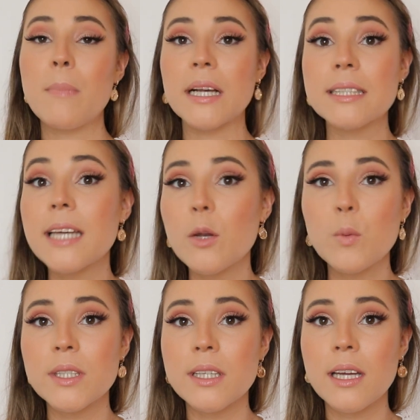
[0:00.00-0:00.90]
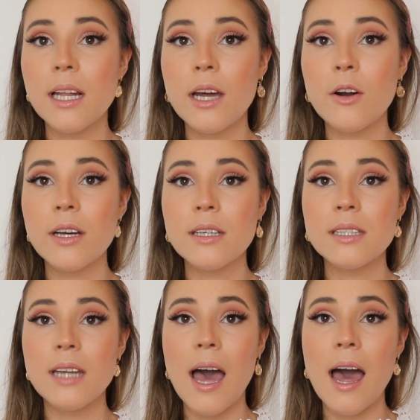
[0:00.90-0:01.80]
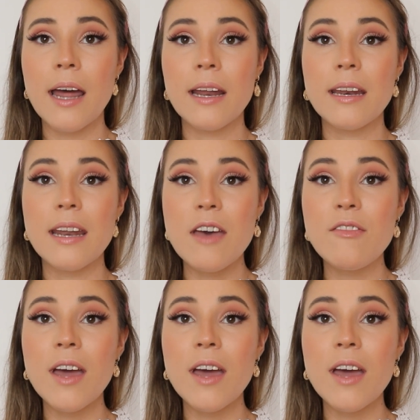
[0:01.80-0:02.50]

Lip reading: my skin was the clearest, I never